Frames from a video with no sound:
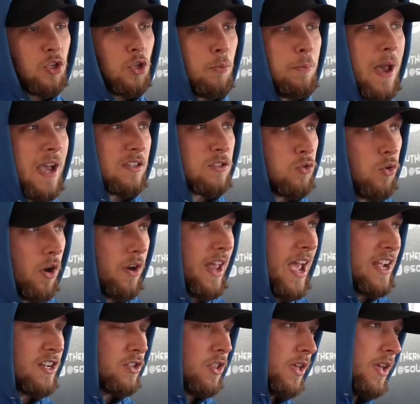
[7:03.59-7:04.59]
little backstory on
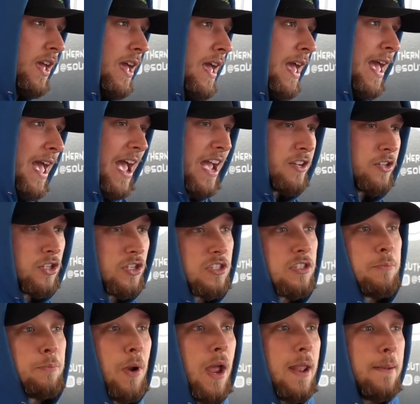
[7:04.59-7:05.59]
Ashley. Ashley's
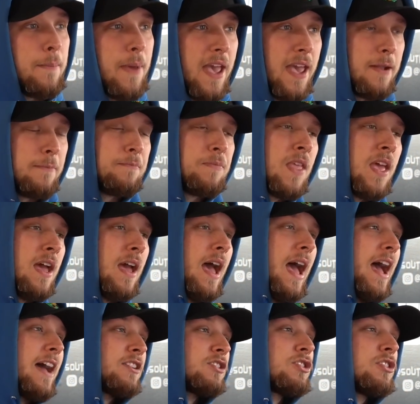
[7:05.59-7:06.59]
the bread man.
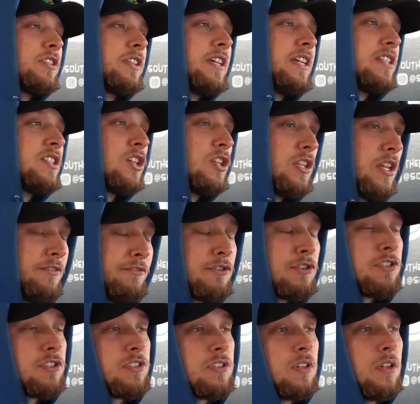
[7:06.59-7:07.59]
Ashley
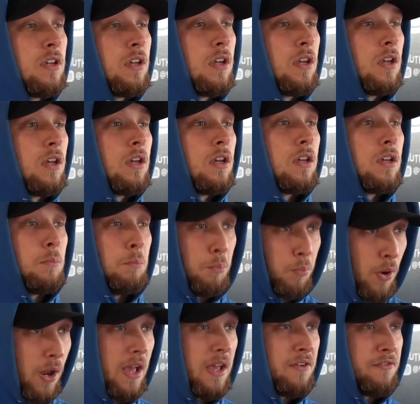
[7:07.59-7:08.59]
delivers
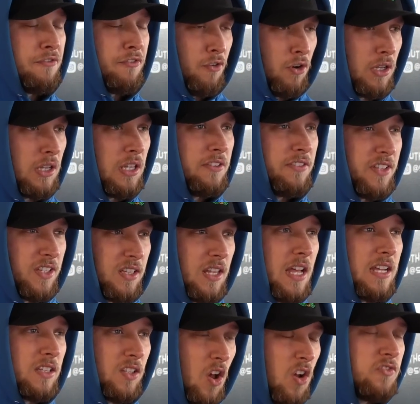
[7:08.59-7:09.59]
bread for a living,
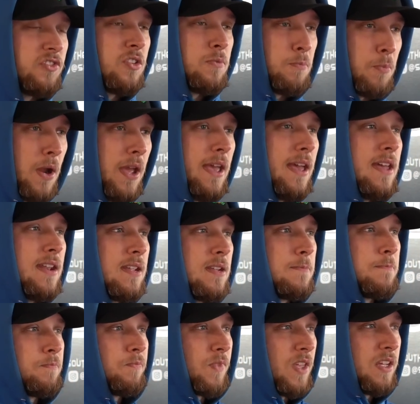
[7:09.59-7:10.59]
like loaves of bread
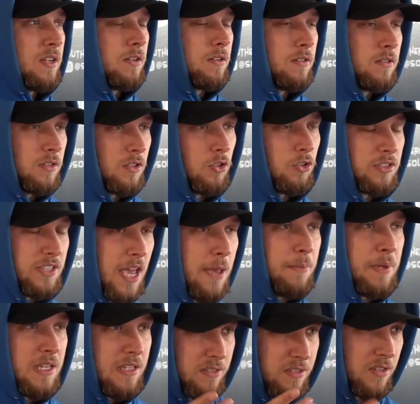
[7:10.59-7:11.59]
and, and little
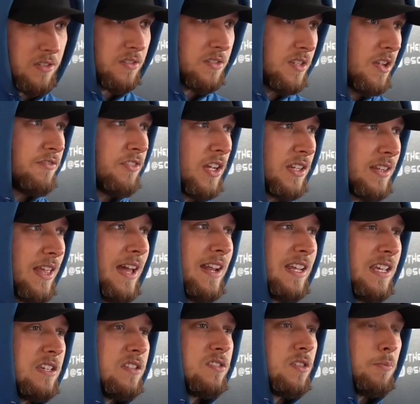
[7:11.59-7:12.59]
Debbie's and stuff like that.
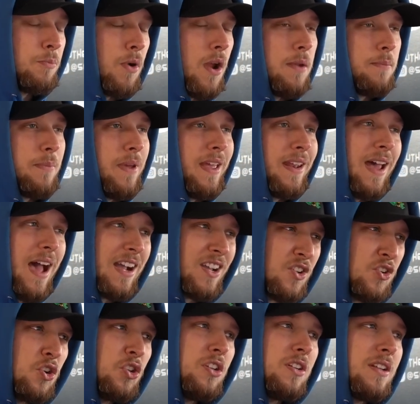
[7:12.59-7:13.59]
He is the bread man. I
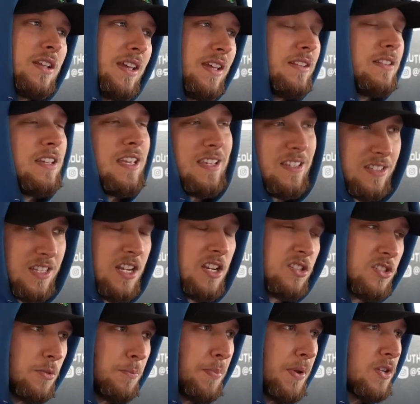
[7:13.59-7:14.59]
couldn't, he sent
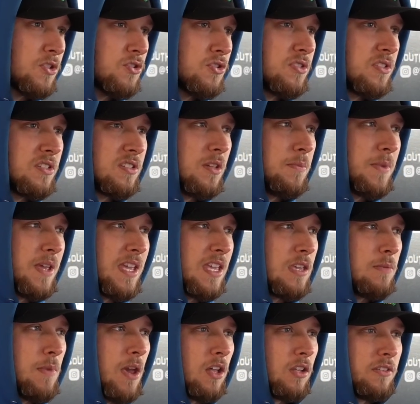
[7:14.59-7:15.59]
us some pictures. He sent me an
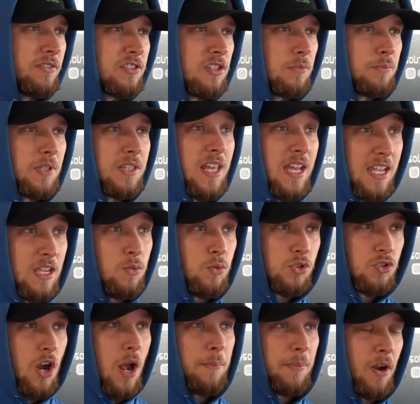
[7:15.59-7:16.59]
email of something that he
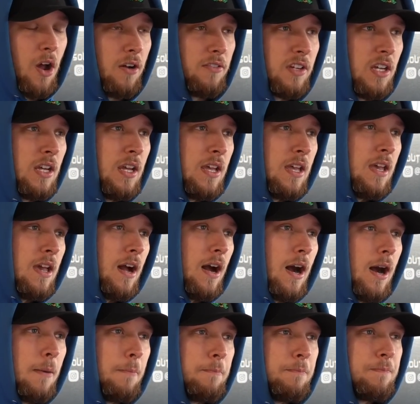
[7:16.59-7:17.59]
was dropping off.
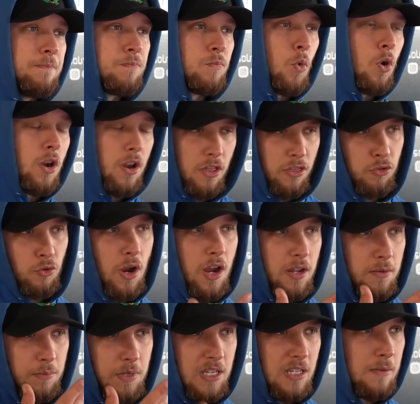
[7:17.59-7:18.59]
Um, we're in a
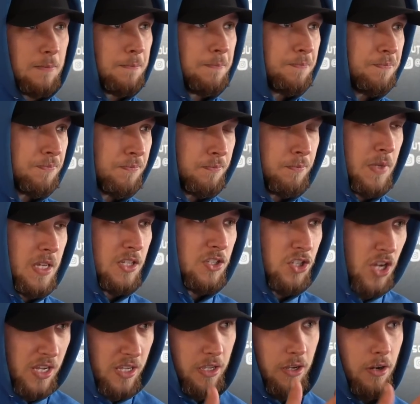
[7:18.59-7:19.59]
thread, me and me and
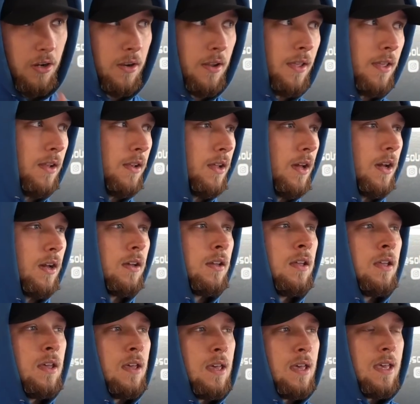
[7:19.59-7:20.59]
Jake here, and uh,
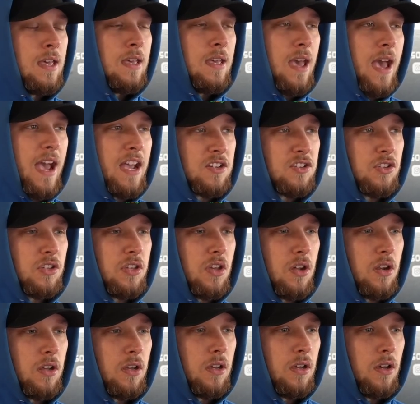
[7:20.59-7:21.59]
Ashley
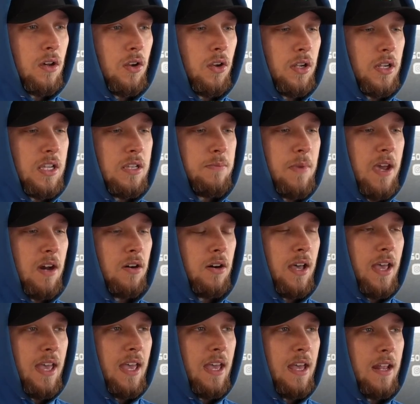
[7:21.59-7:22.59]
on a on an email,
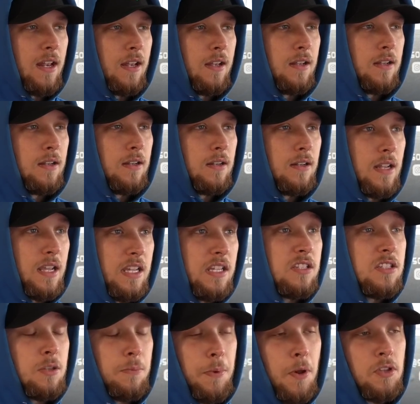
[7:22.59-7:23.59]
and
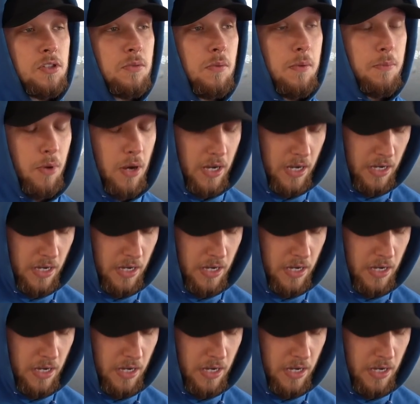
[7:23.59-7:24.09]
he's supposed to be bringing